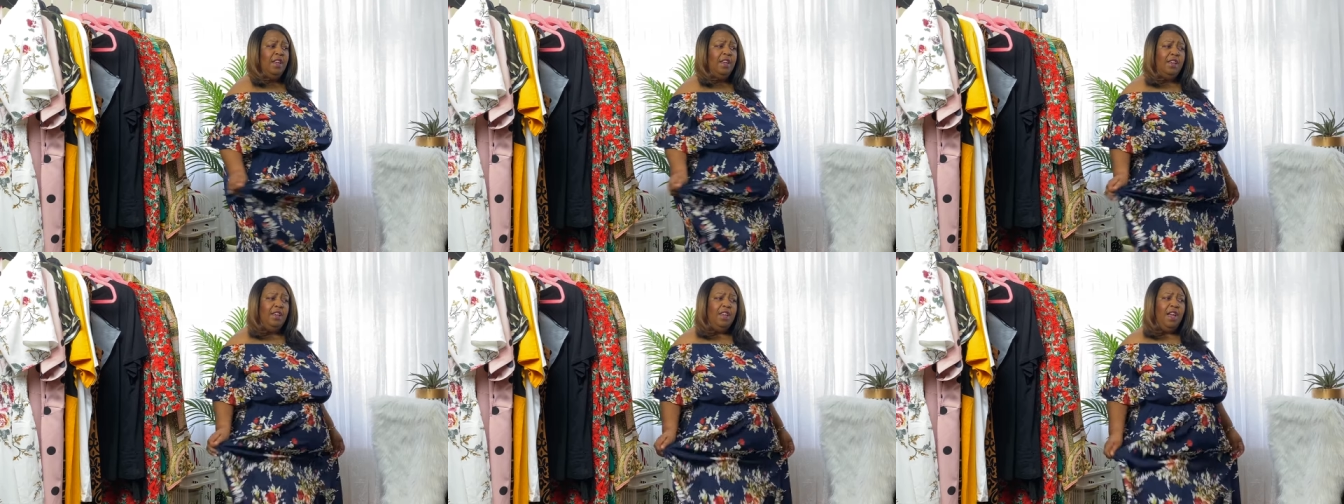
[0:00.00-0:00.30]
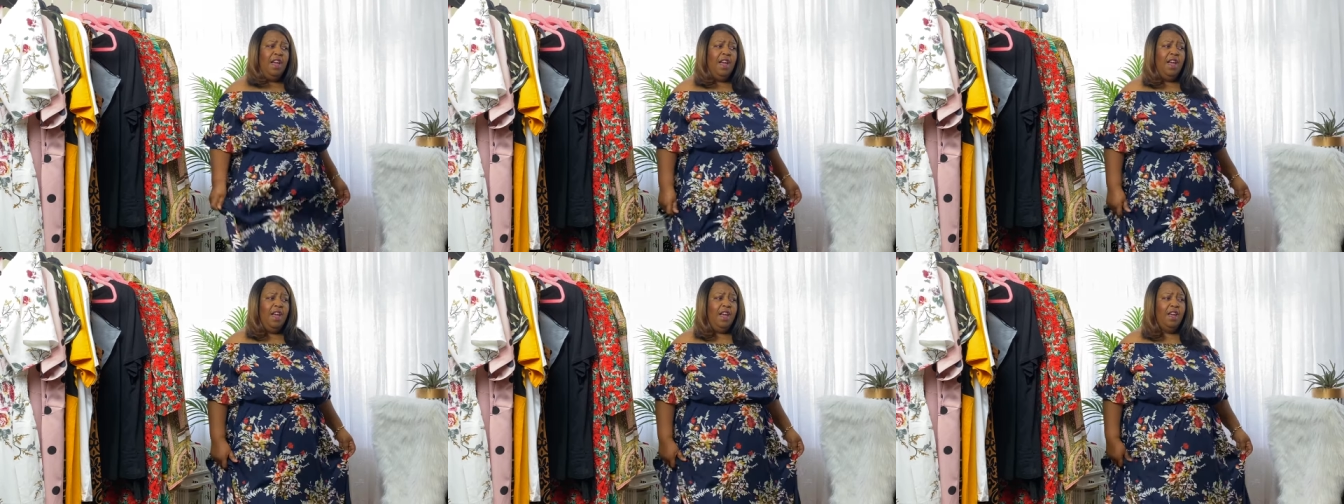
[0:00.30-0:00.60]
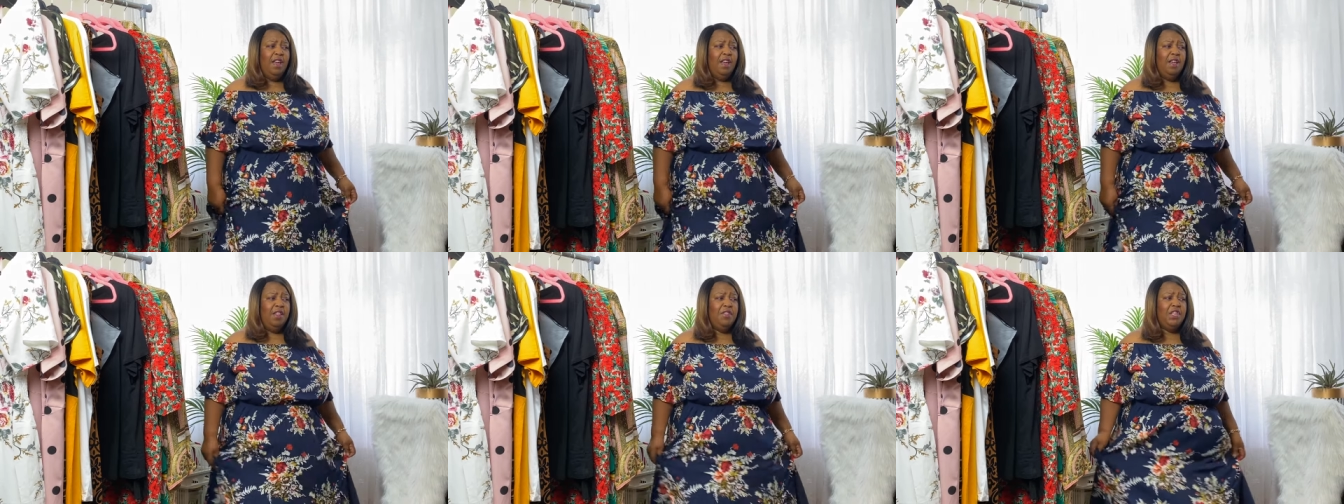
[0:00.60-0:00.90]

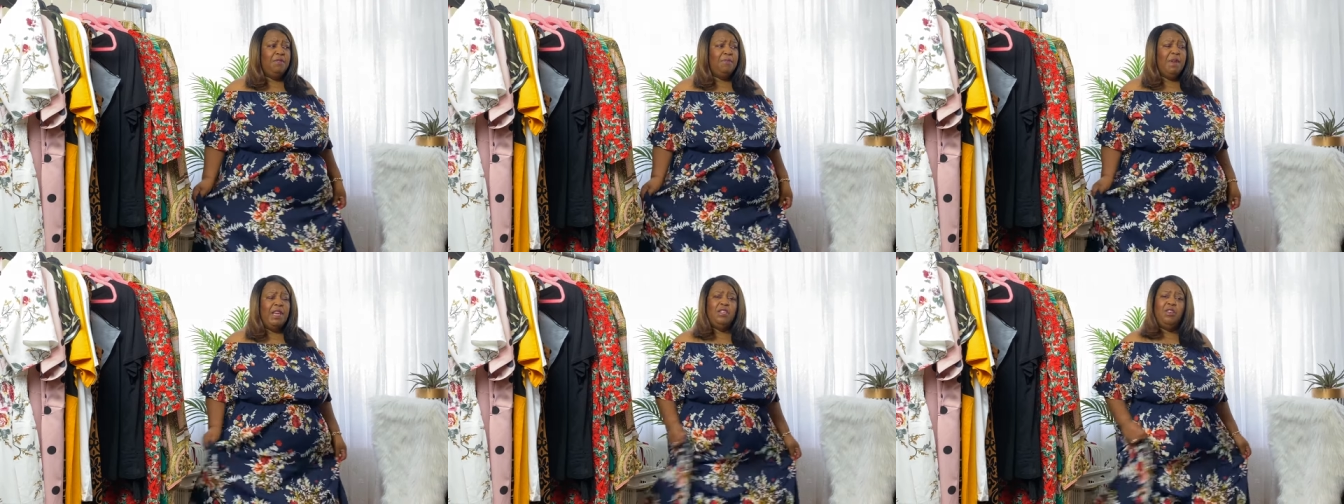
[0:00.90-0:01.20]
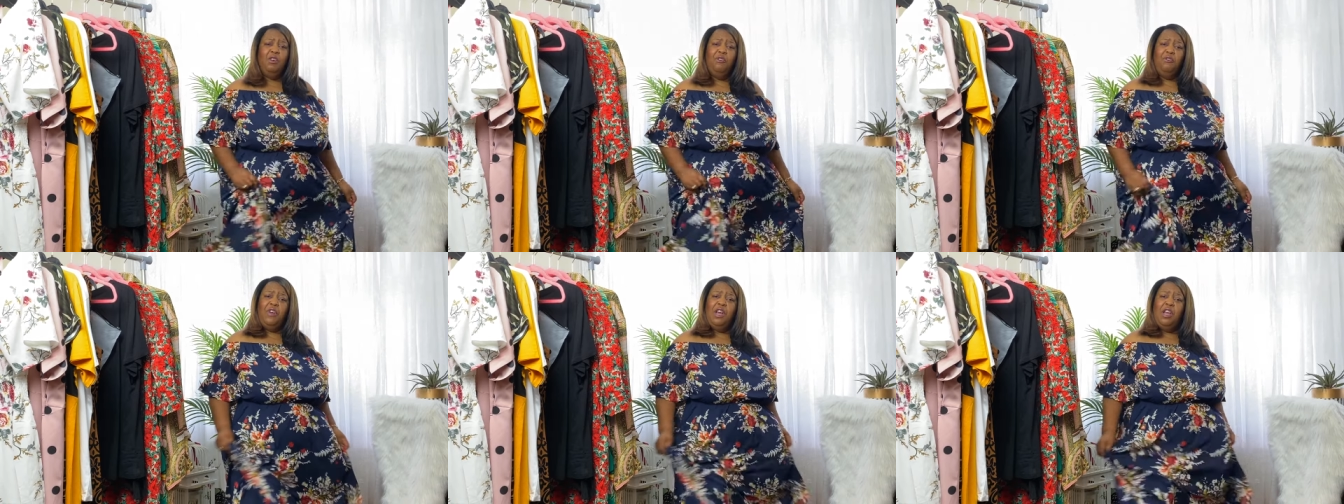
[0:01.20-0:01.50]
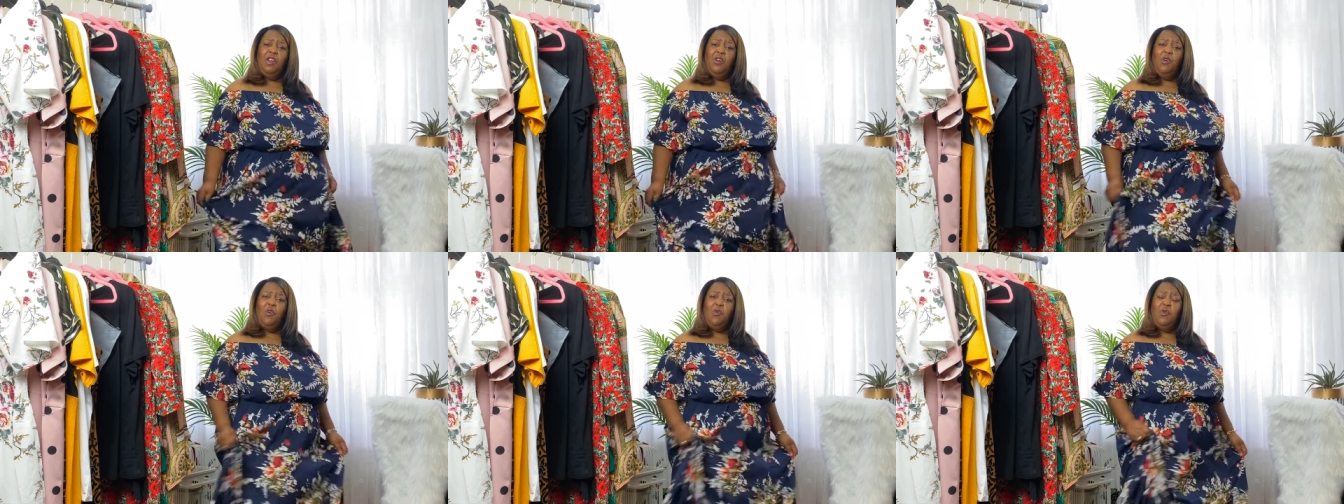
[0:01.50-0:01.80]
yeah, this makes you
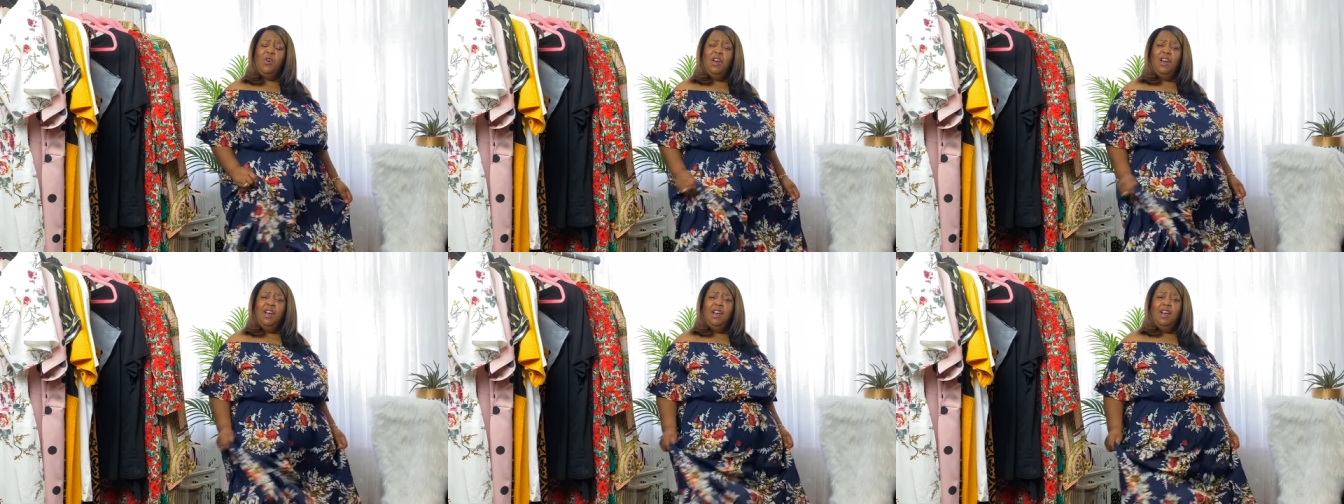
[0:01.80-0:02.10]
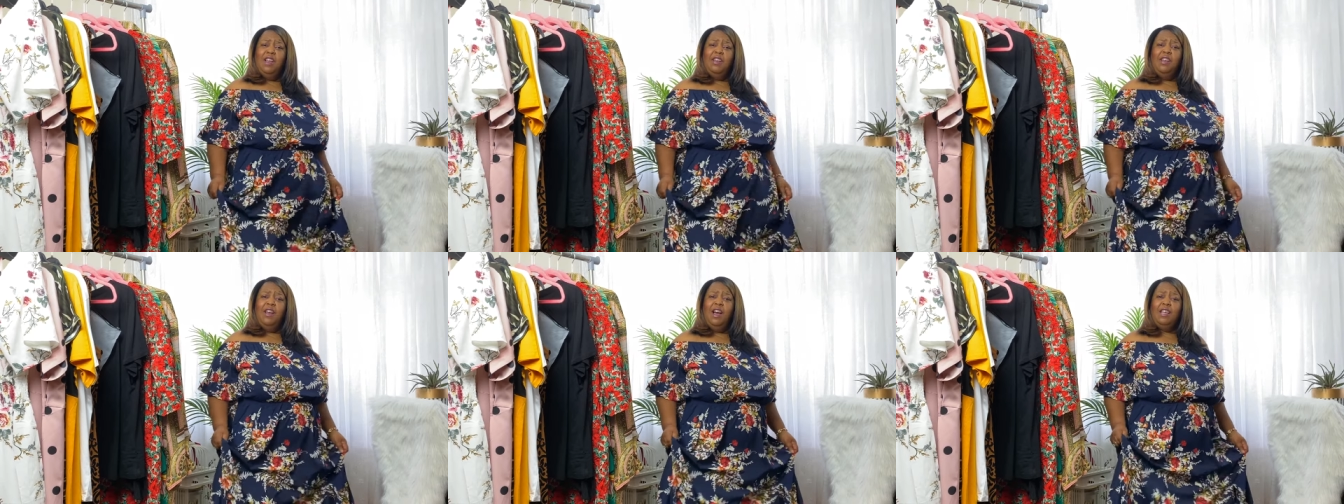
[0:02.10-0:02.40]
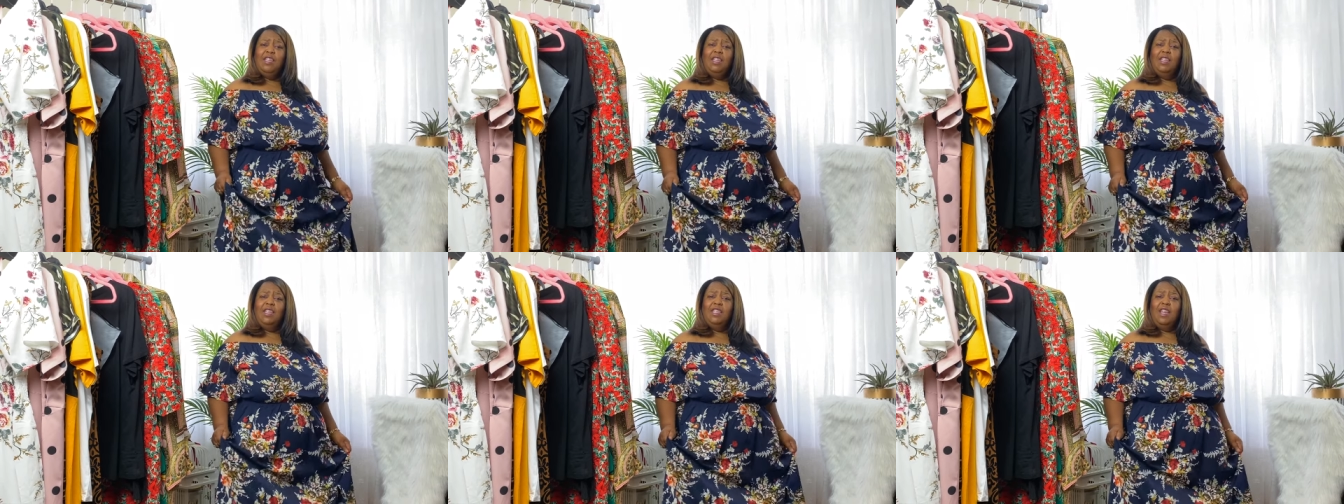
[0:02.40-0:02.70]
feel all
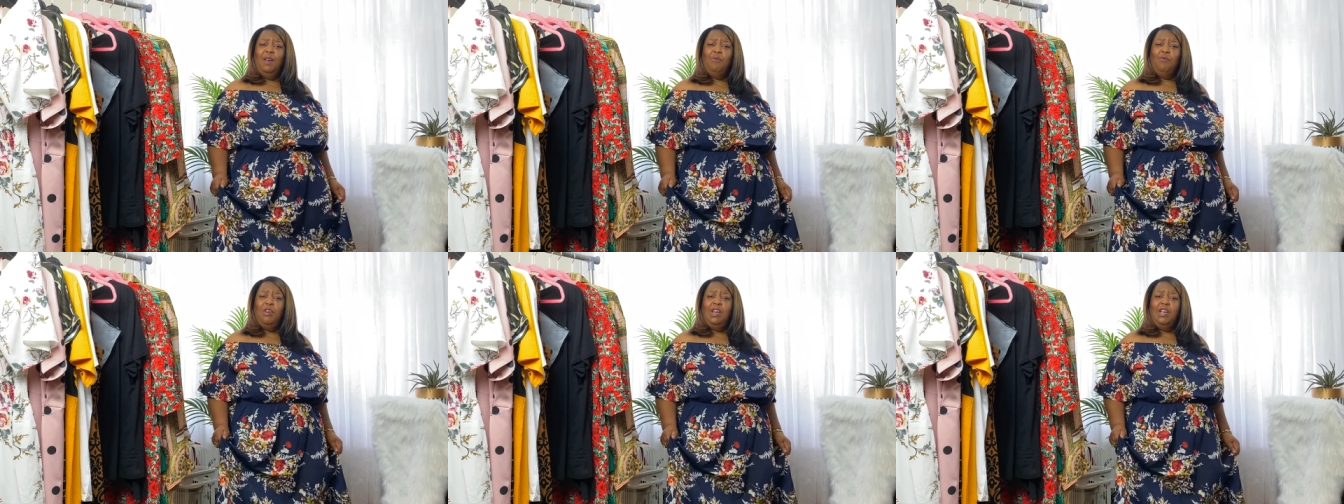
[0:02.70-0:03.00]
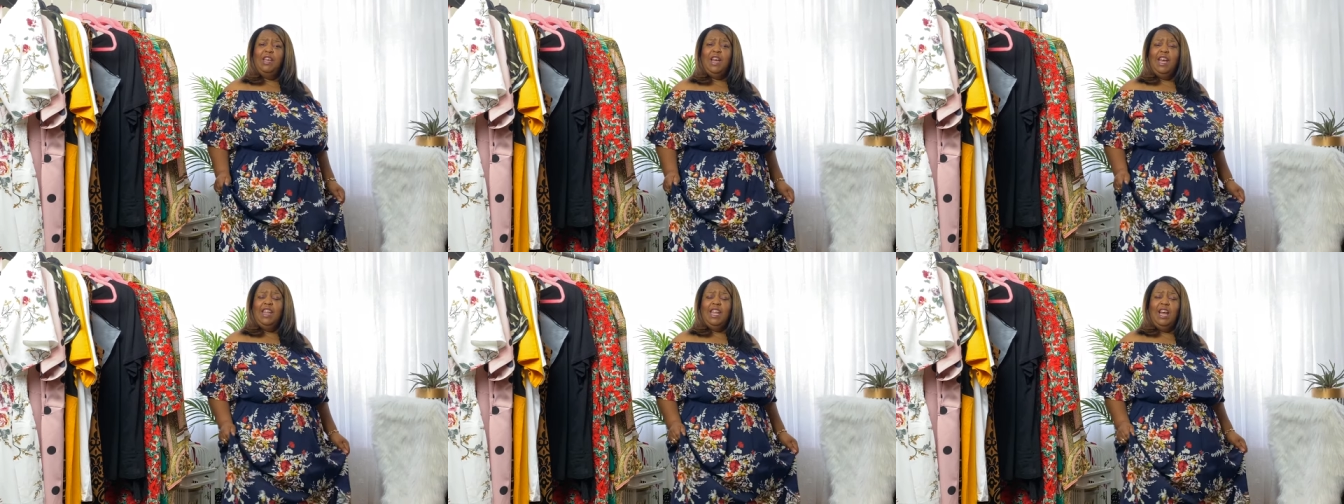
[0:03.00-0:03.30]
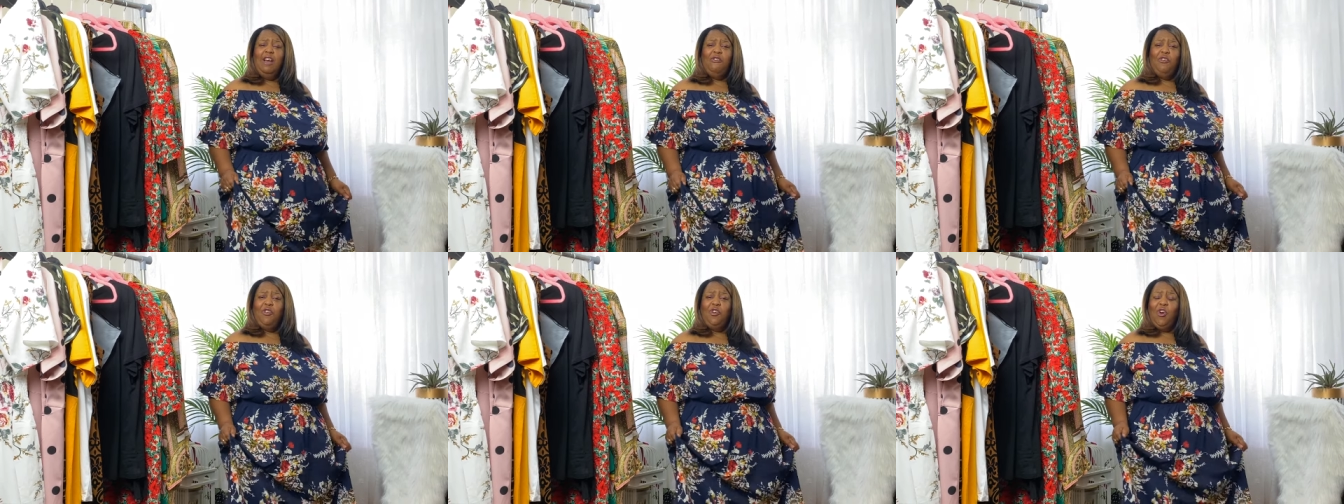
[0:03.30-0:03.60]
nice and summery going
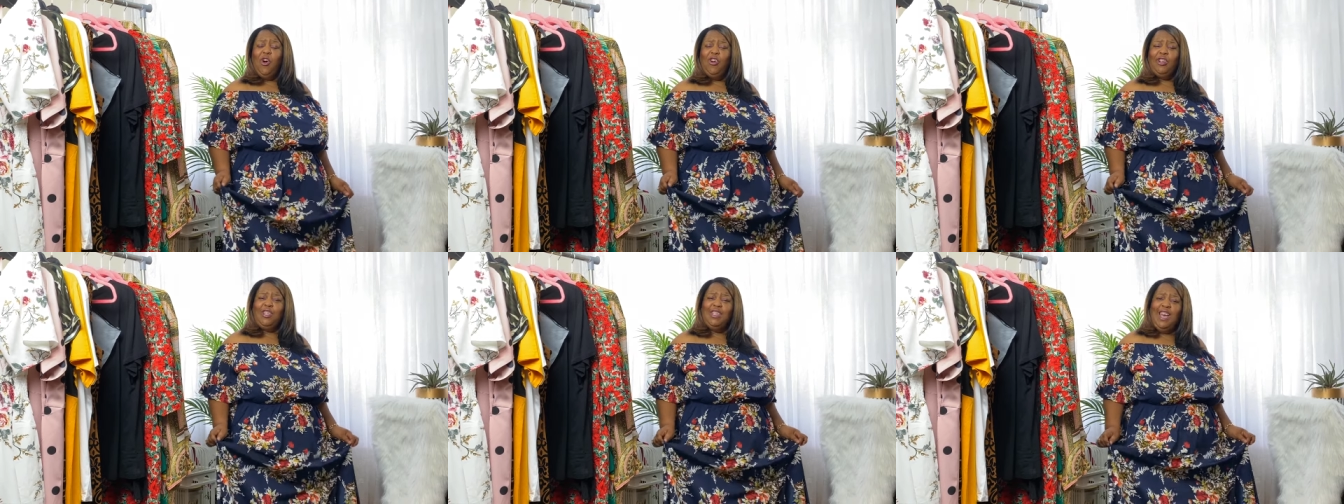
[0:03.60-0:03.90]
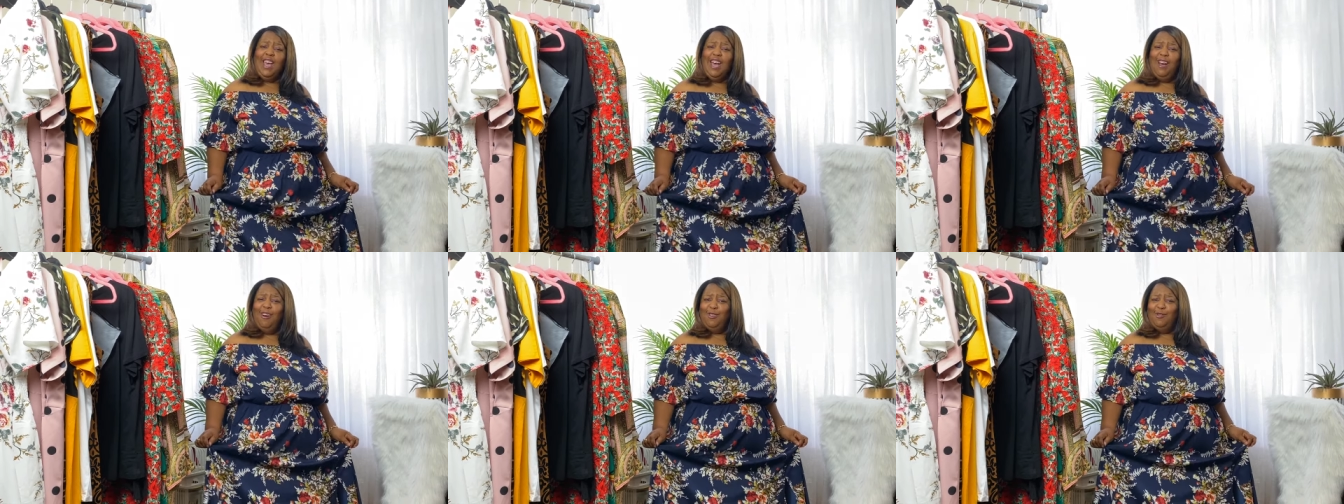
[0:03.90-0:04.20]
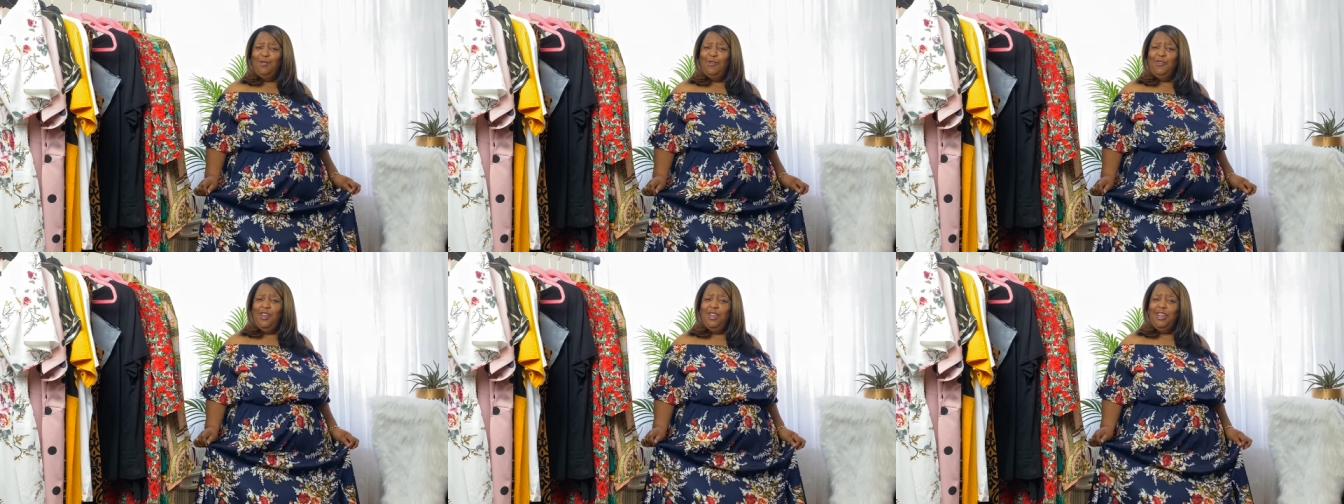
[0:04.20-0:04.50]
out for
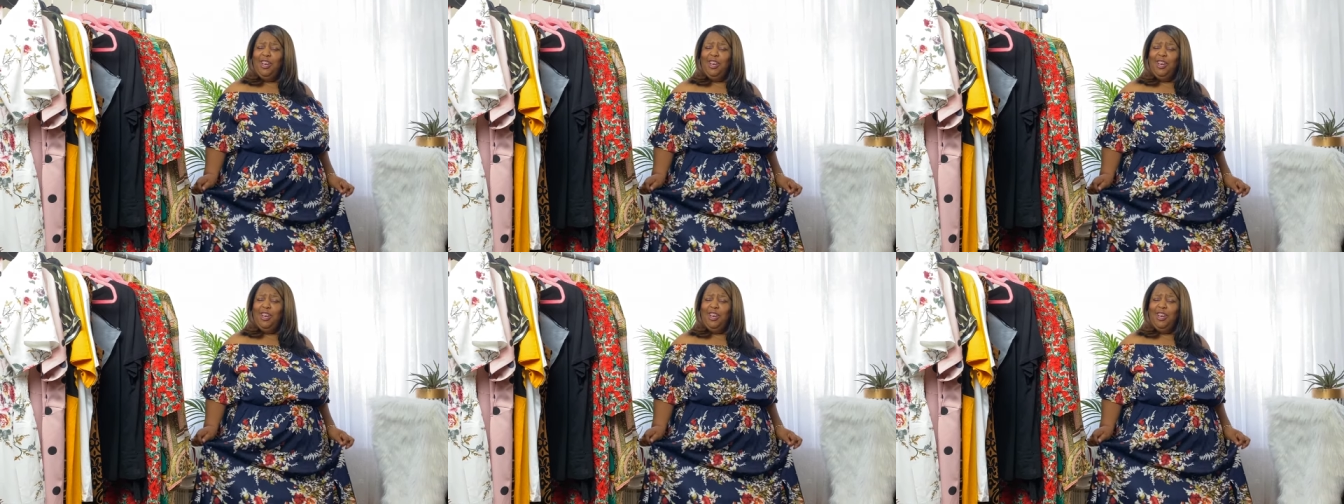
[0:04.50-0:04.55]
cocktails with your